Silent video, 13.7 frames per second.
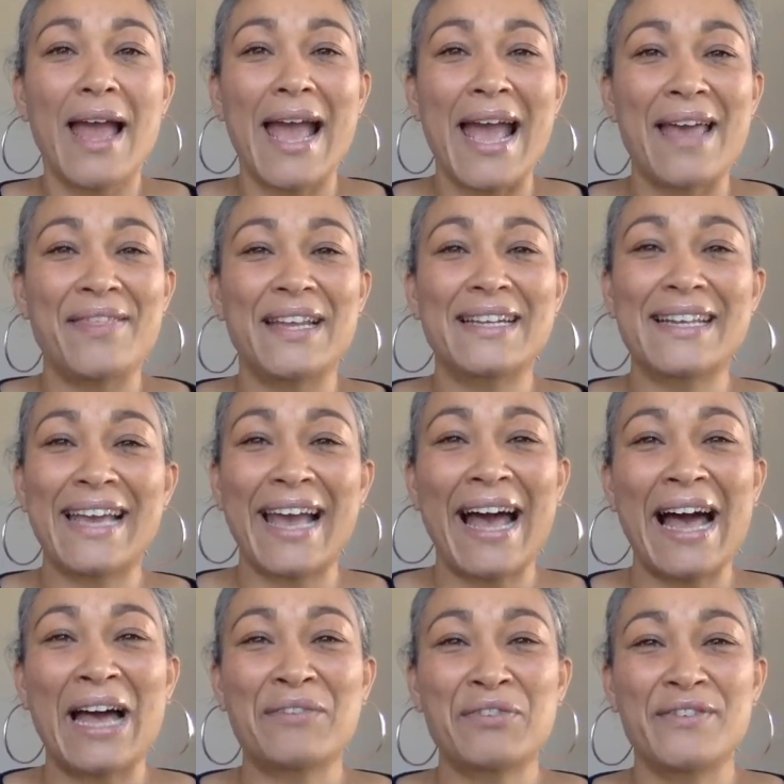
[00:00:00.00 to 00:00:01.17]
and then let
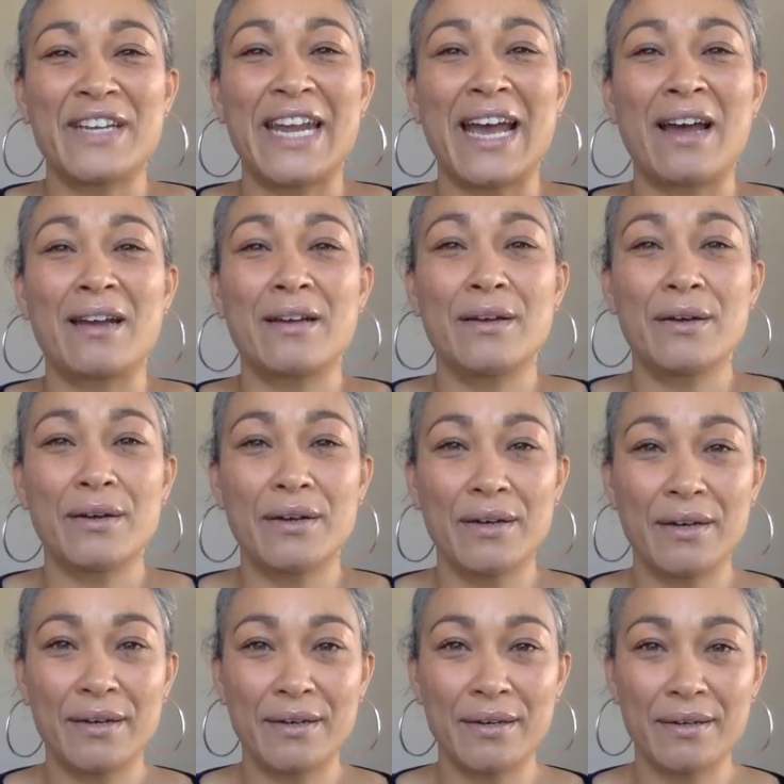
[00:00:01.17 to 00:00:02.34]
half of it out.
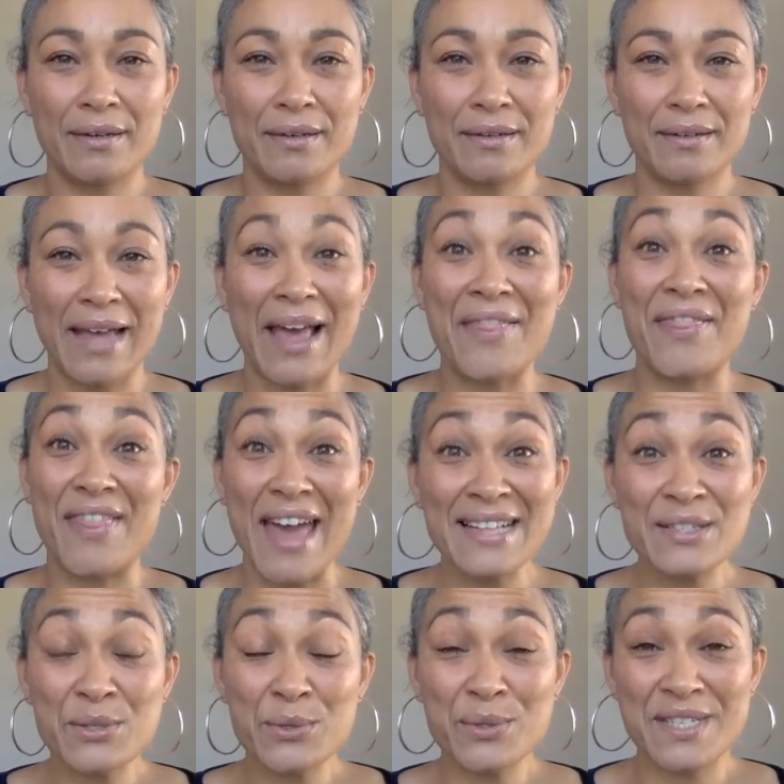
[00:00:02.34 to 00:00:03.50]
And
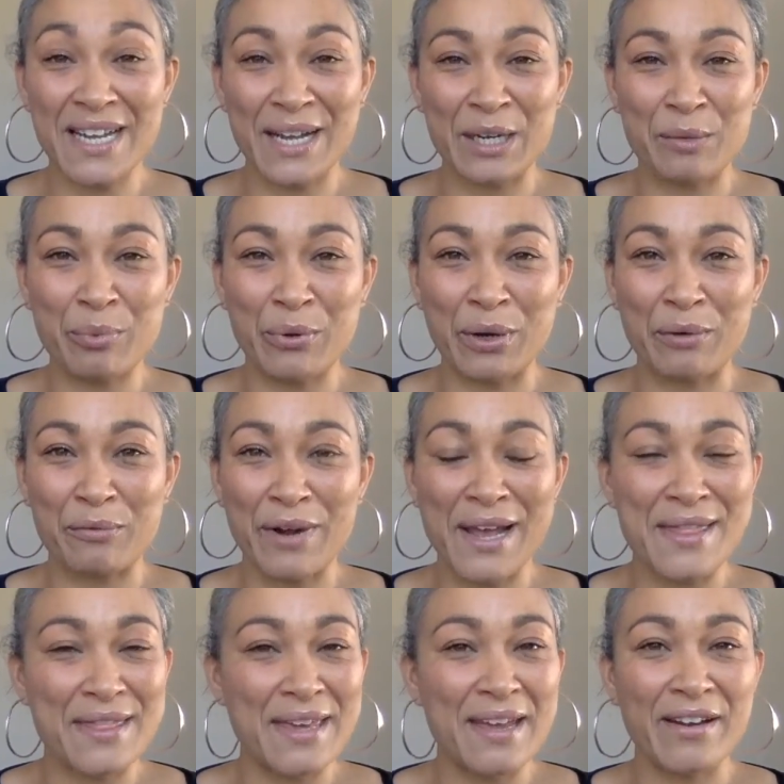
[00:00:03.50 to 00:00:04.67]
that's your starting point
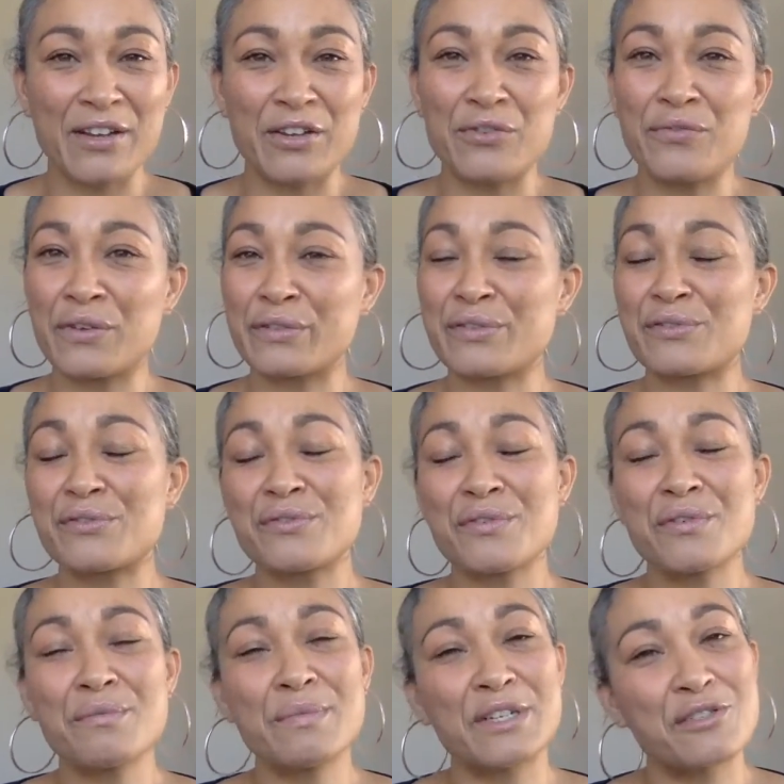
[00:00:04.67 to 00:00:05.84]
right there. And you feel
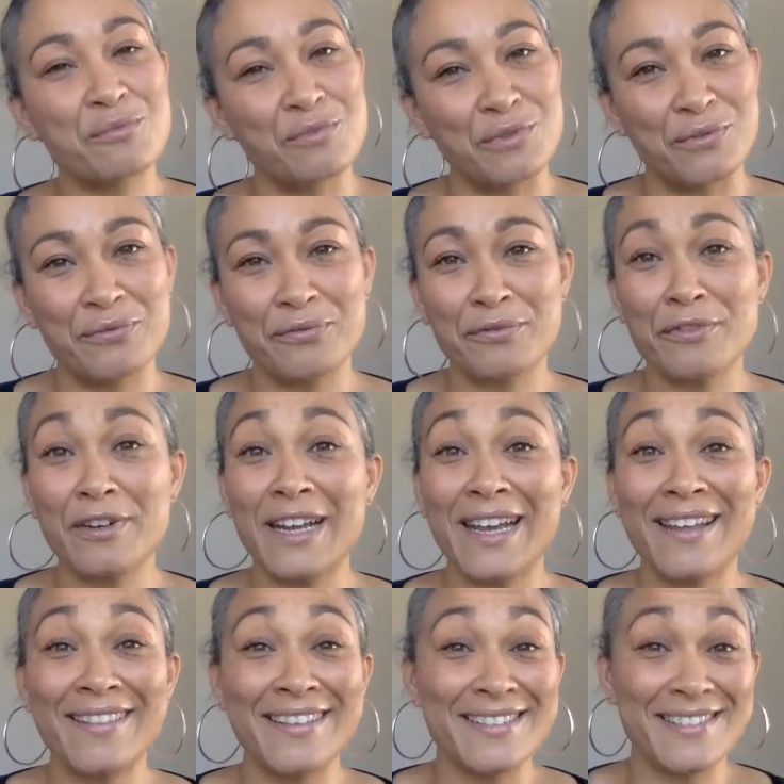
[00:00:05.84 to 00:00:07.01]
so much more free.
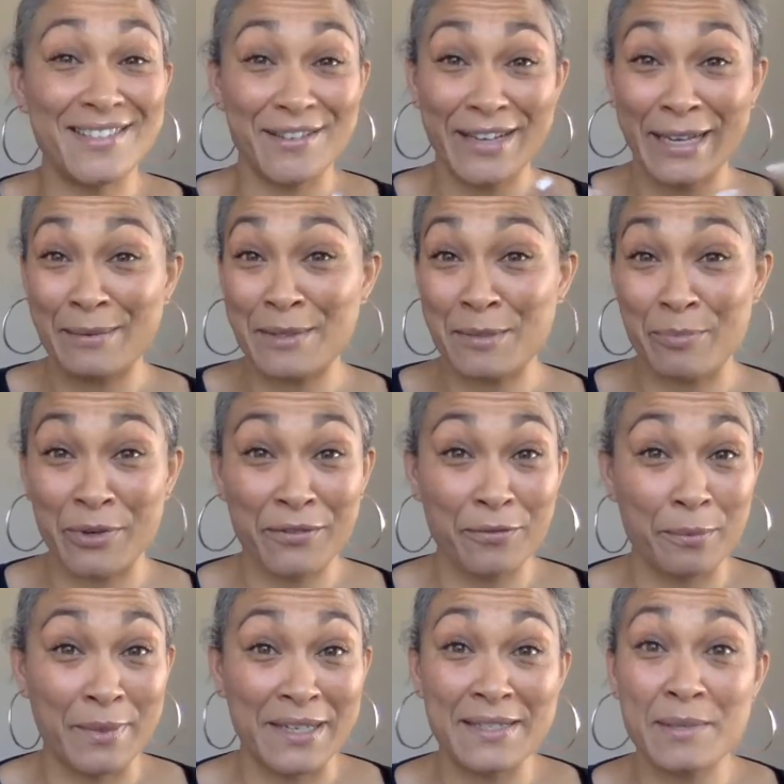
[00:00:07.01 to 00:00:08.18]
There's still heaps of breath for
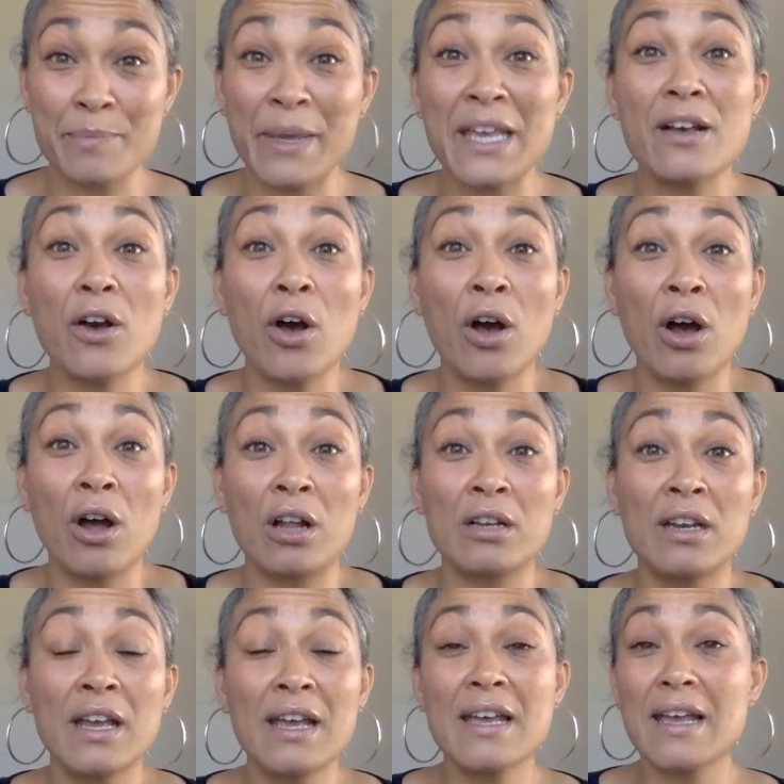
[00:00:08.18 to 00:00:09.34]
me to speak on
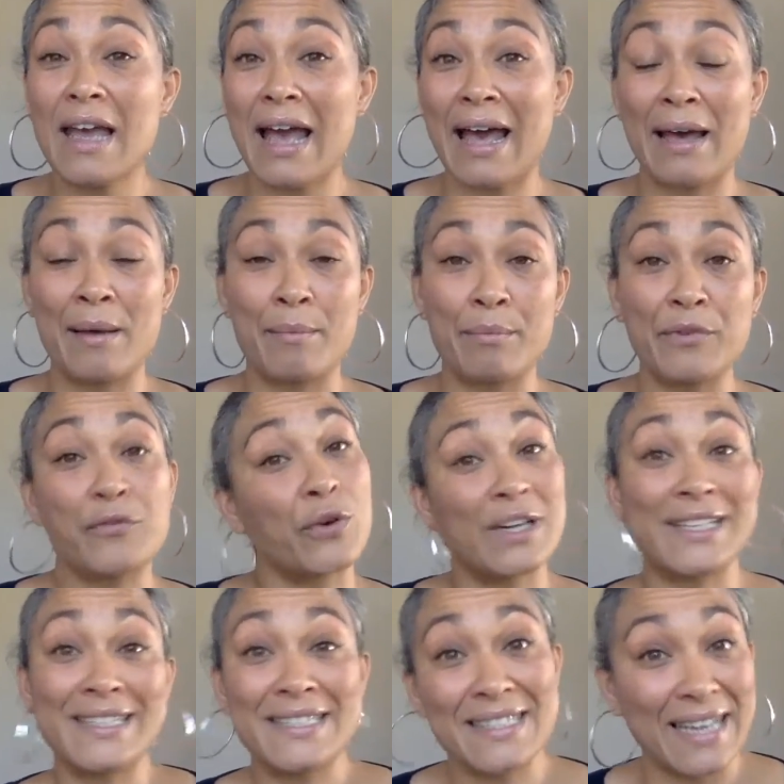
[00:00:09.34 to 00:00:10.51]
before I
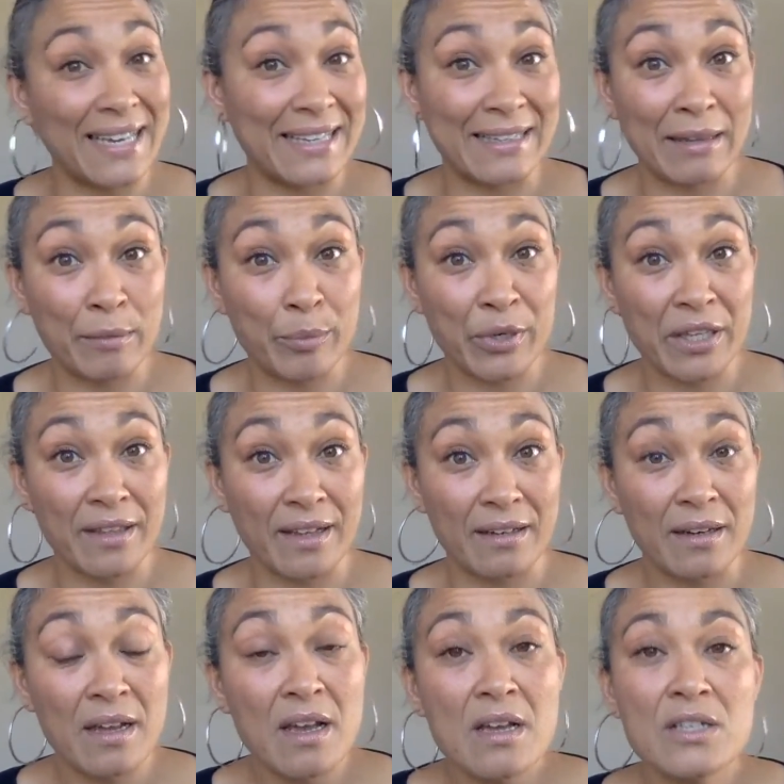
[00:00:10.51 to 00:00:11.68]
need to take another breath in.
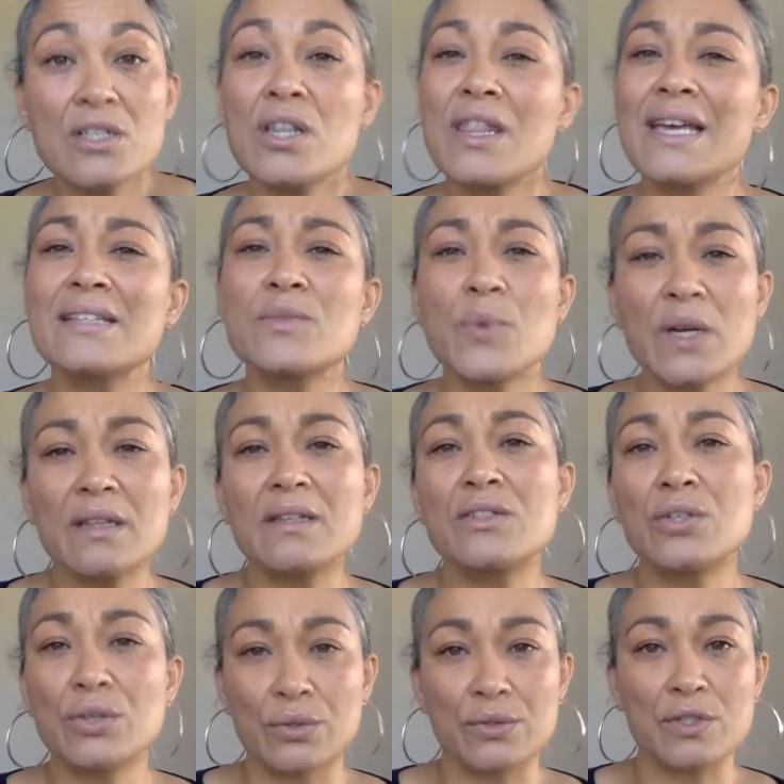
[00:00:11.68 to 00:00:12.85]
So that's one of the
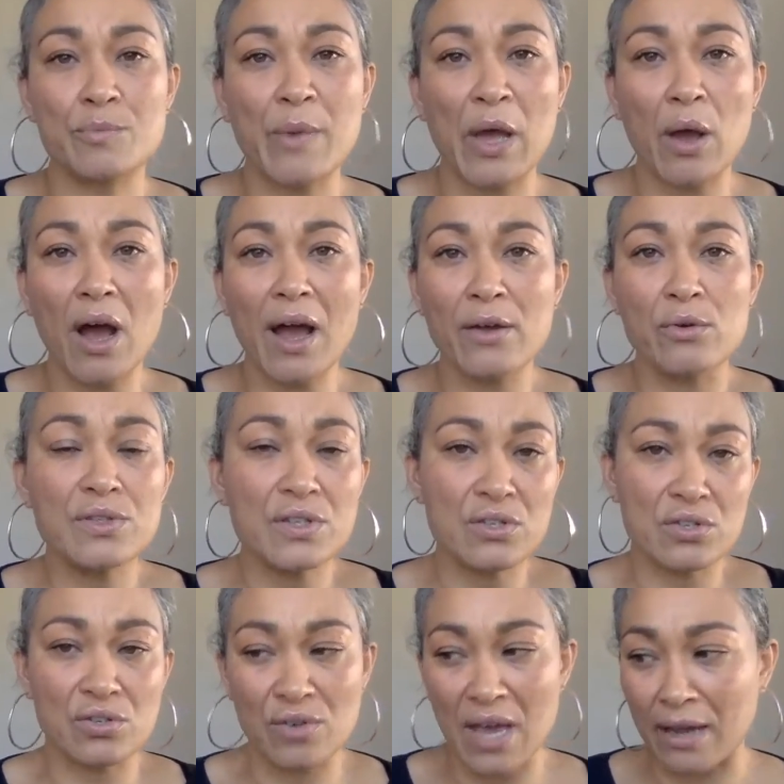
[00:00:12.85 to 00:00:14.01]
tools. But I also
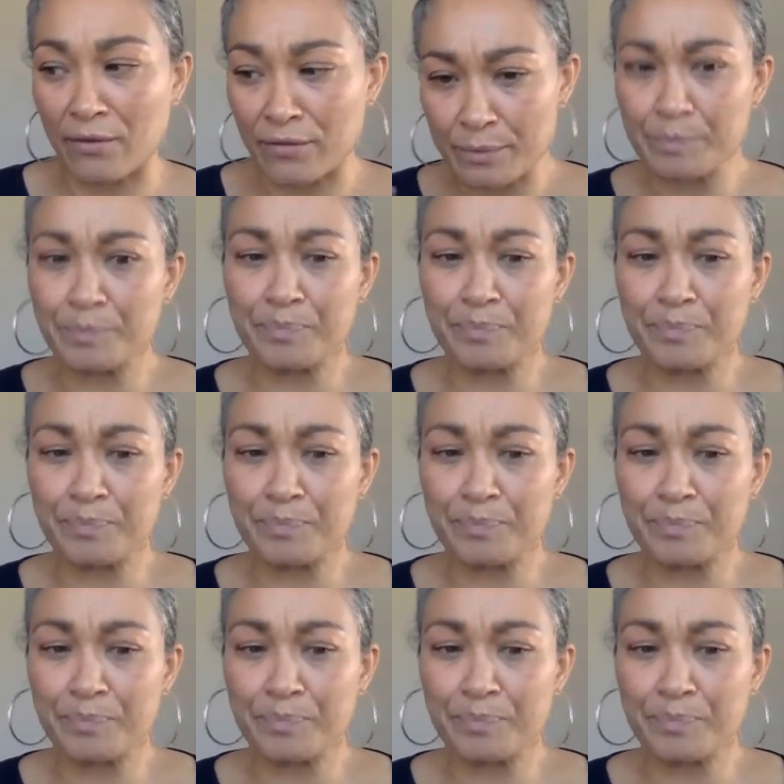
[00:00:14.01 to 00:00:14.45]
do have